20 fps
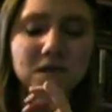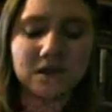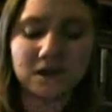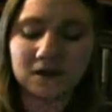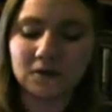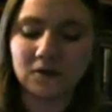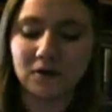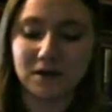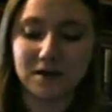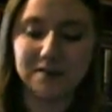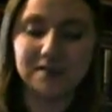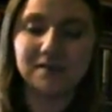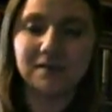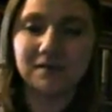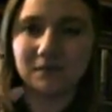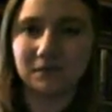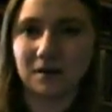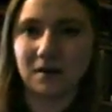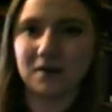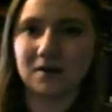like, there is
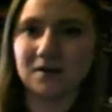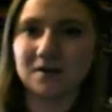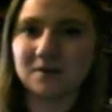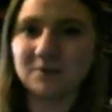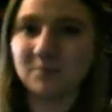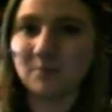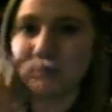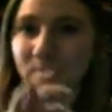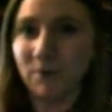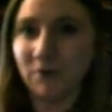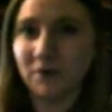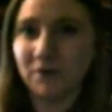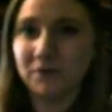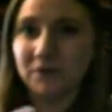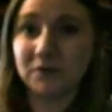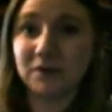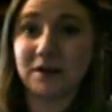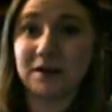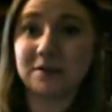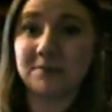similarities, but
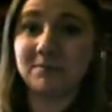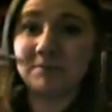there is